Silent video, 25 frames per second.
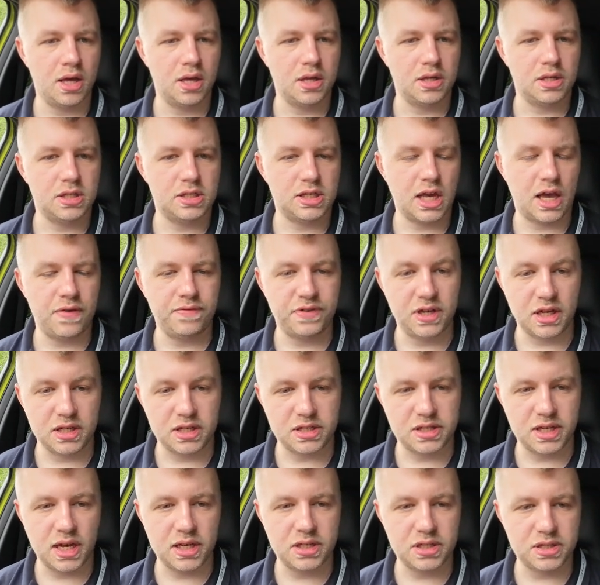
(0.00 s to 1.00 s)
Safety
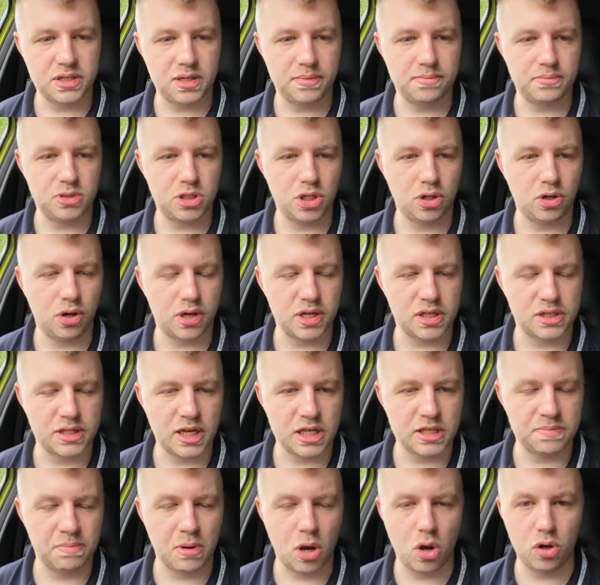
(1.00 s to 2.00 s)
assist, so you've got
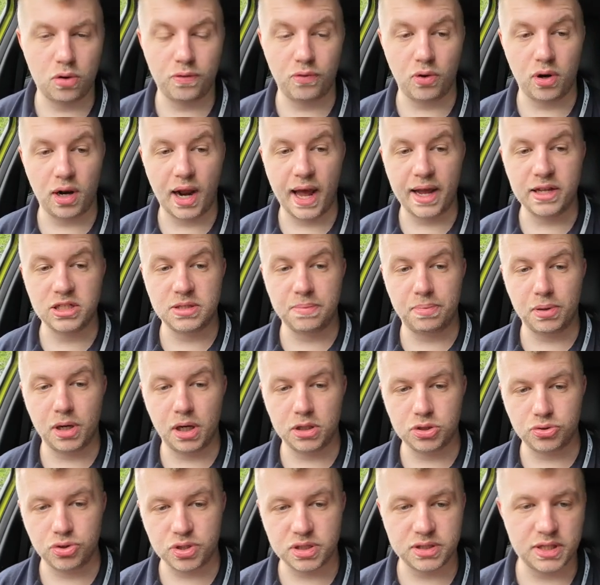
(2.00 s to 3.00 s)
assist mode for lane
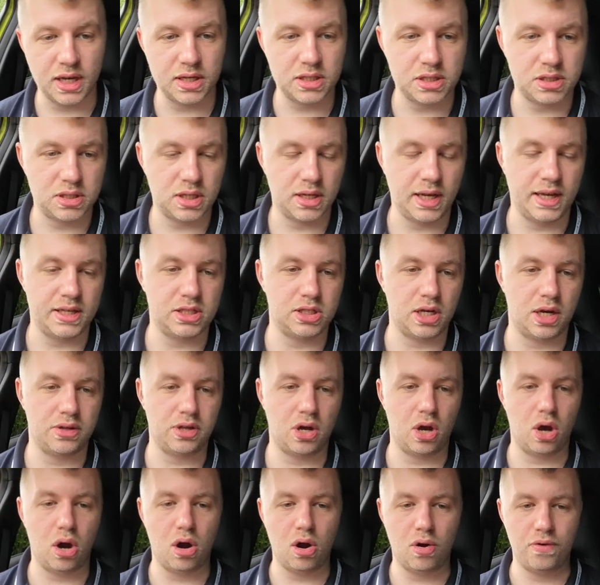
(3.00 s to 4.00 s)
departure assist is
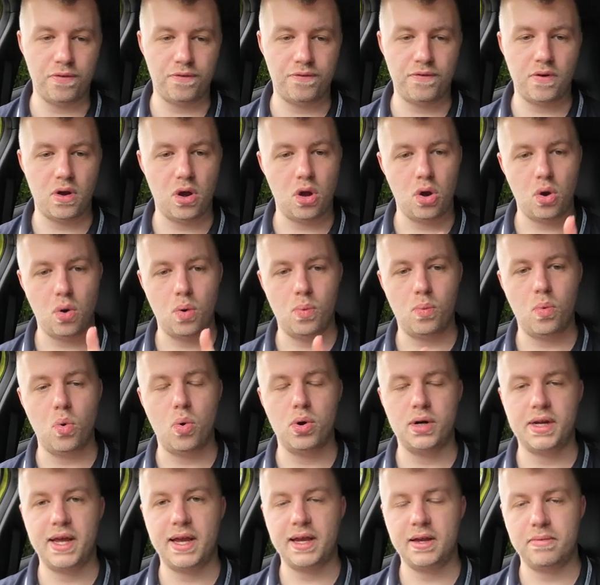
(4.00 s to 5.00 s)
either off,
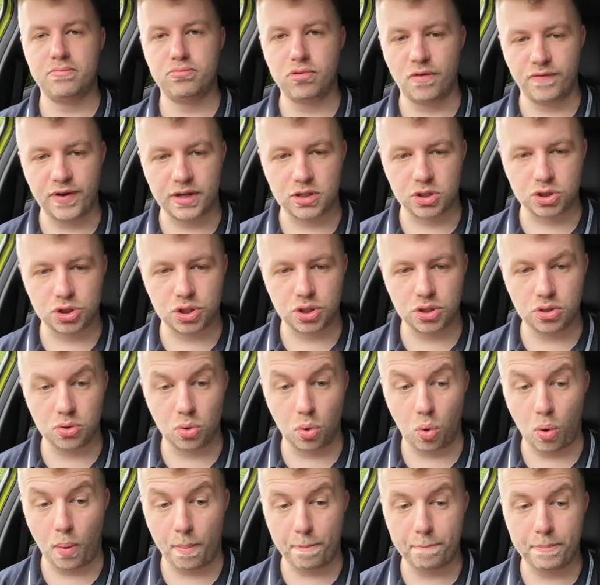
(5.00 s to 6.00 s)
warning, prevention
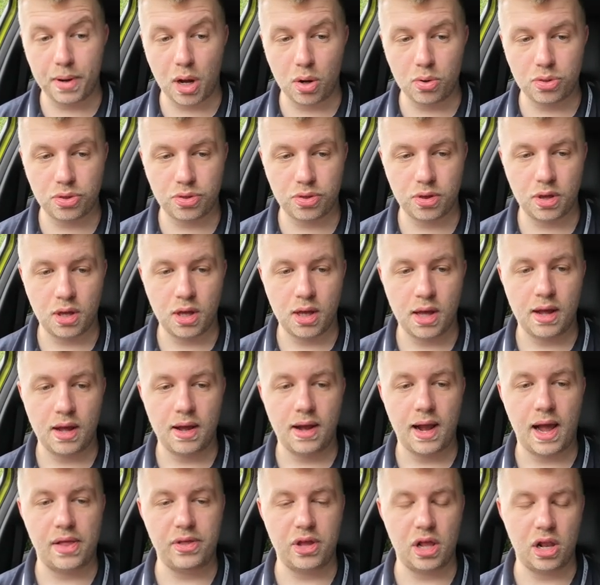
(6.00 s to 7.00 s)
or both.
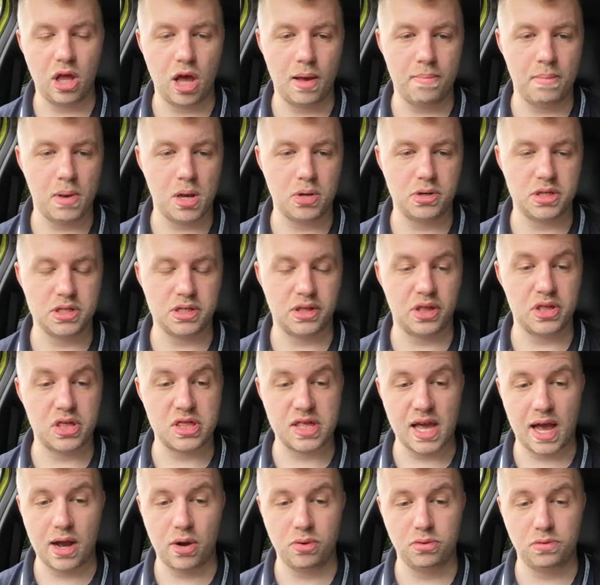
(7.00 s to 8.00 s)
And the alert mode is either
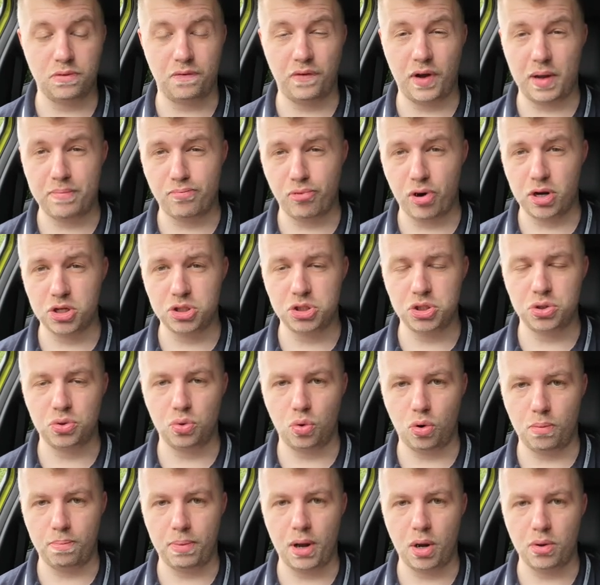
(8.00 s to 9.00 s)
sound, vibration
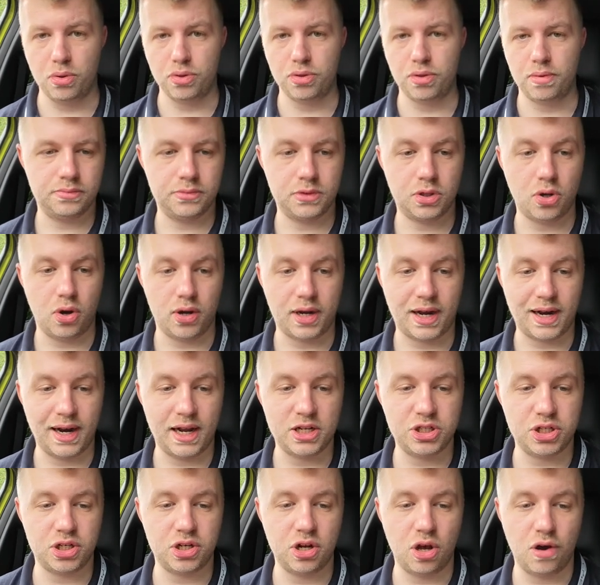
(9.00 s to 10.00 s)
or both. You've got
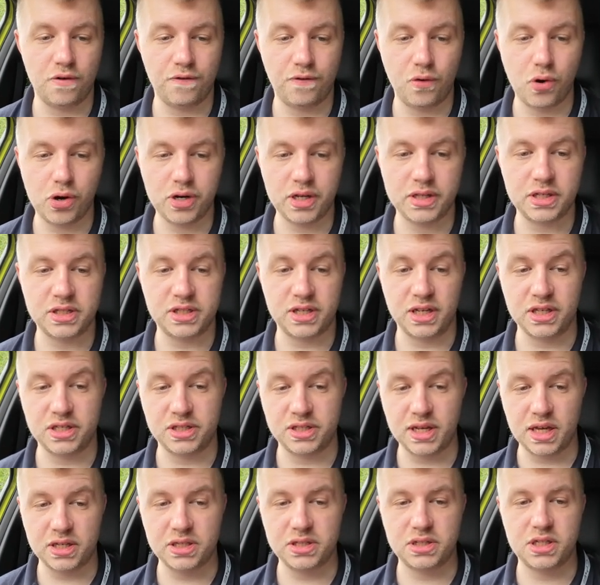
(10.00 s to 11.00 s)
collision avoidance
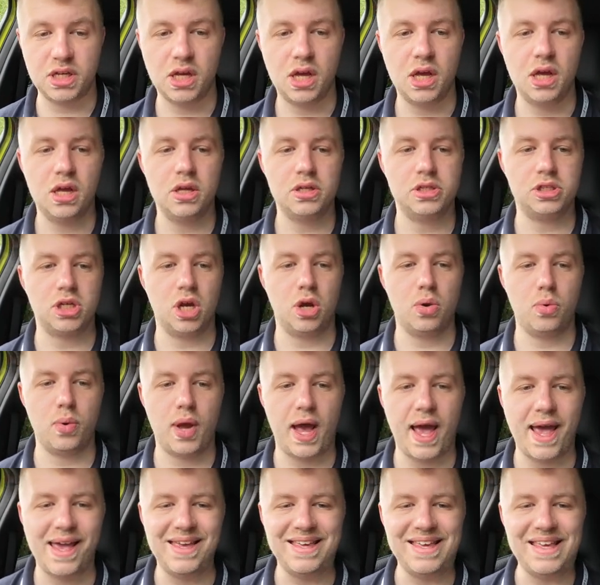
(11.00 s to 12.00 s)
assist, so
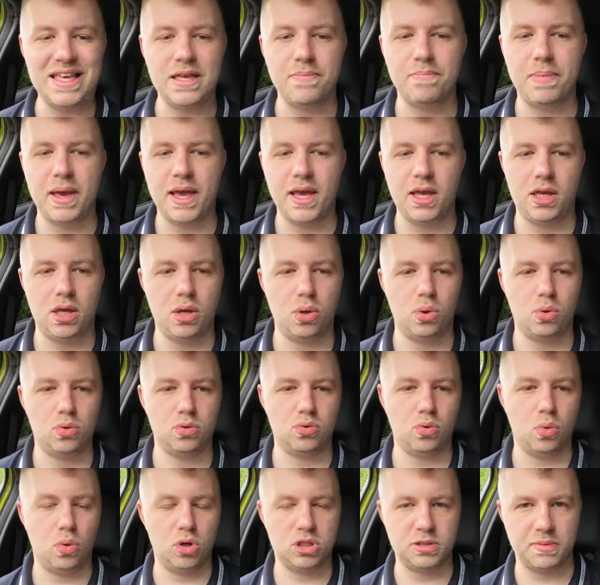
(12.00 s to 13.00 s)
AEB
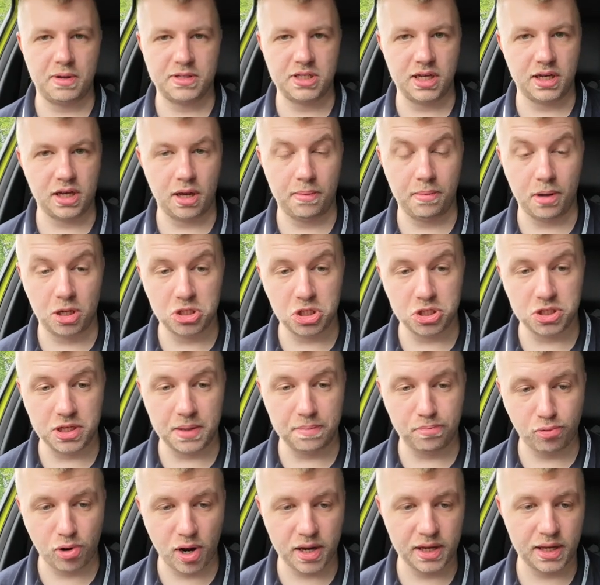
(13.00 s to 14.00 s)
or automatic emergency
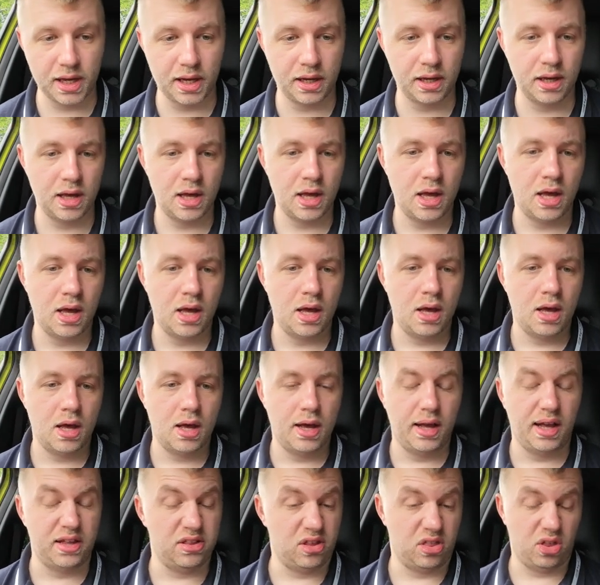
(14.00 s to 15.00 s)
braking
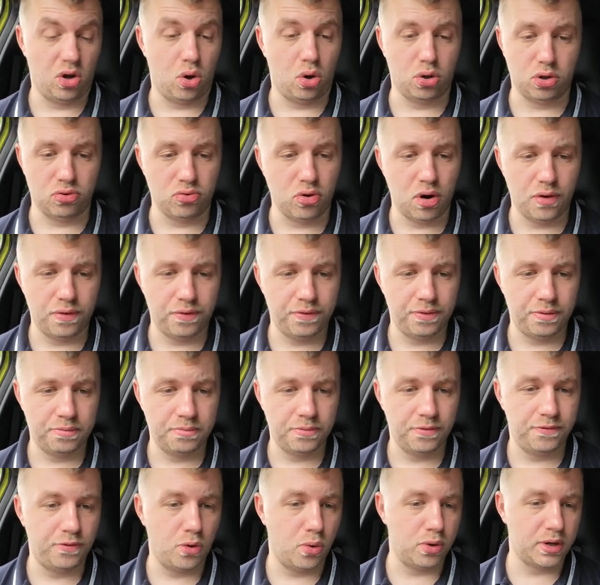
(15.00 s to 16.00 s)
is either on or off.
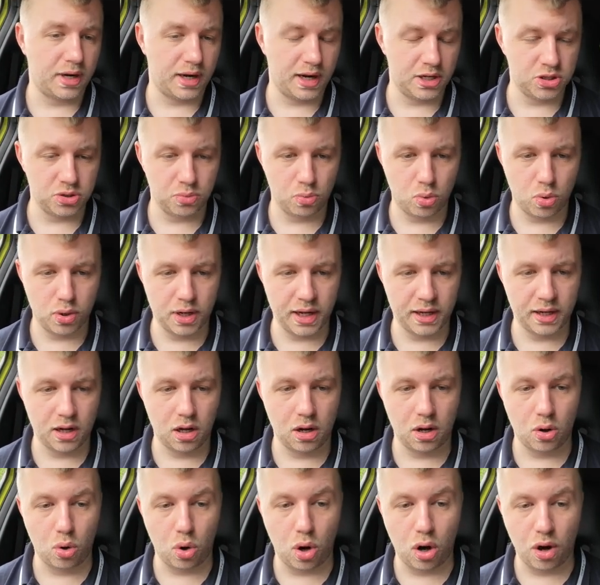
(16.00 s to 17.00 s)
Forward collision warning,
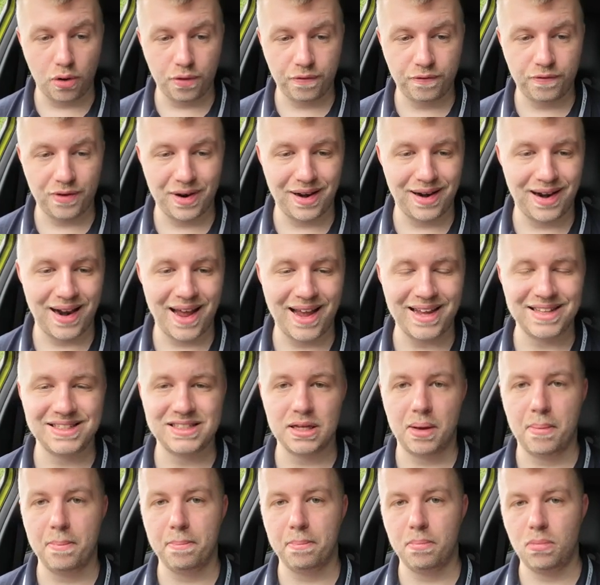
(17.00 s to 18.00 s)
off, late,
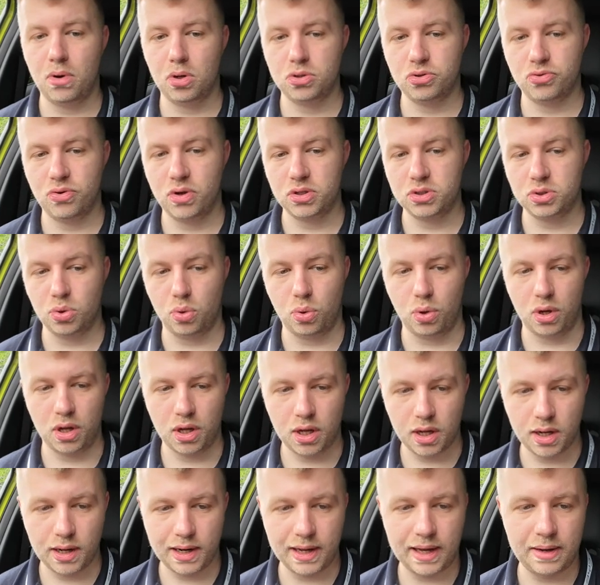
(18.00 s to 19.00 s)
moderate or
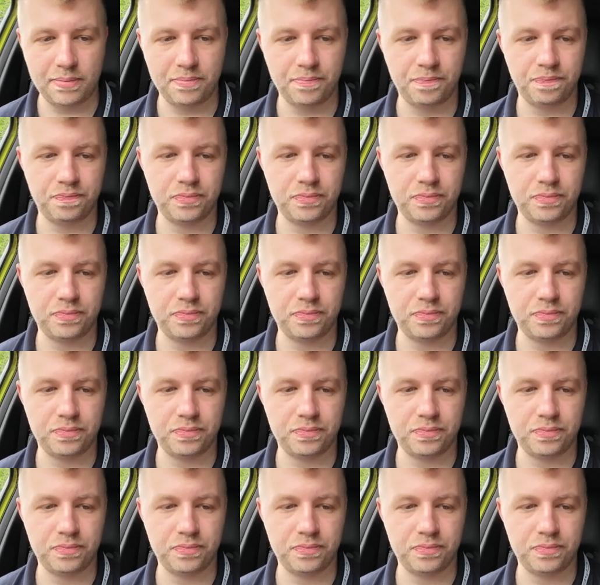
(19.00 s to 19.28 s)
early,